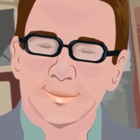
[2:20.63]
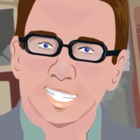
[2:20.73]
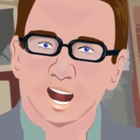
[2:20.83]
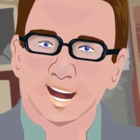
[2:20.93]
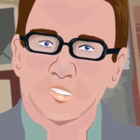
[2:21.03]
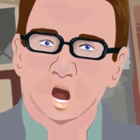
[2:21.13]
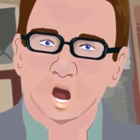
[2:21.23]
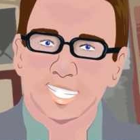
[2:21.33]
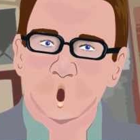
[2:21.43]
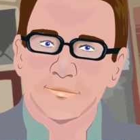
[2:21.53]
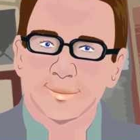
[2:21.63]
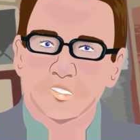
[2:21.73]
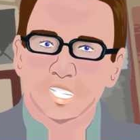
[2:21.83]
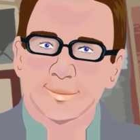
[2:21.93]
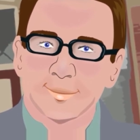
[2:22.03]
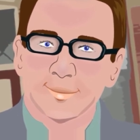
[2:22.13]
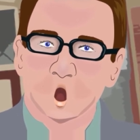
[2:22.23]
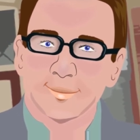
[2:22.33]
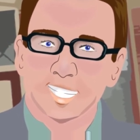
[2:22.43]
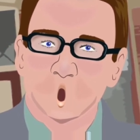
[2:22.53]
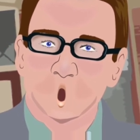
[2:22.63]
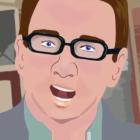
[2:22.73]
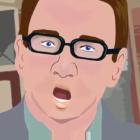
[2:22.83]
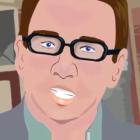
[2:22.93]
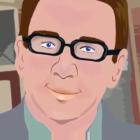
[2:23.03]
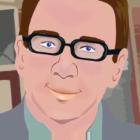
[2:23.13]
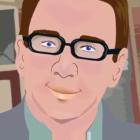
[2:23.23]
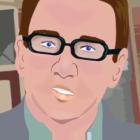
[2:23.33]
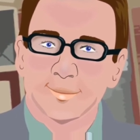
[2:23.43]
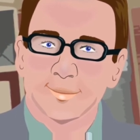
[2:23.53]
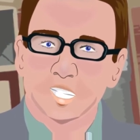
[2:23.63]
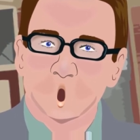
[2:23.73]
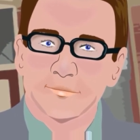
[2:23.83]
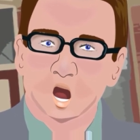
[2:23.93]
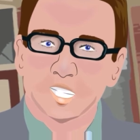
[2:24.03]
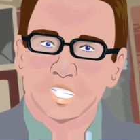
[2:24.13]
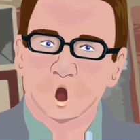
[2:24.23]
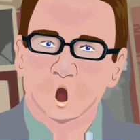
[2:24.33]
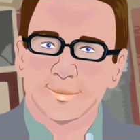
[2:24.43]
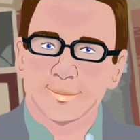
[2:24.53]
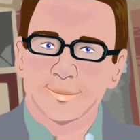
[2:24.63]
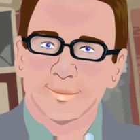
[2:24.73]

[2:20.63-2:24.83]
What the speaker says: but he saw too much, heard too much, felt too much here